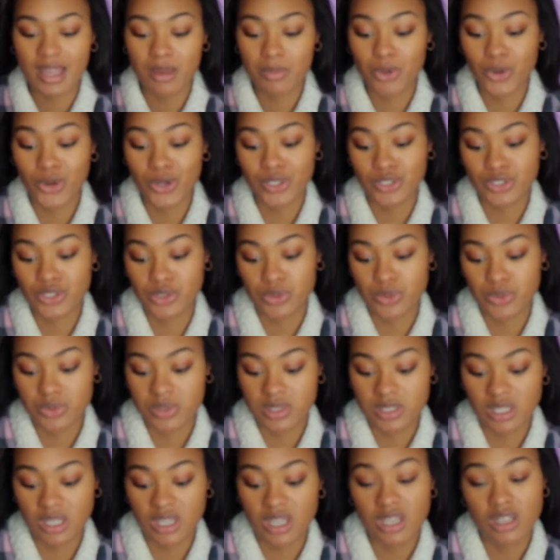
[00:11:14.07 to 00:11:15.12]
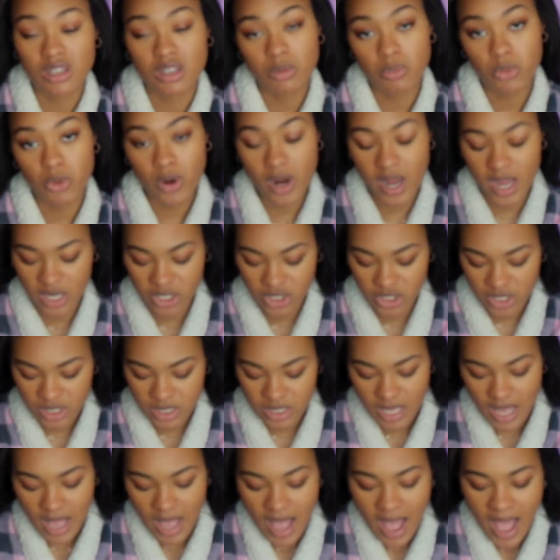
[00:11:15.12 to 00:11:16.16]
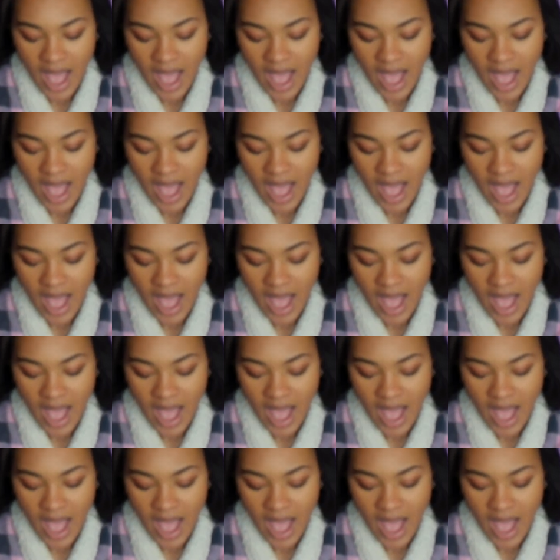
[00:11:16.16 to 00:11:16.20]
am going to use the Kenya Moore edges.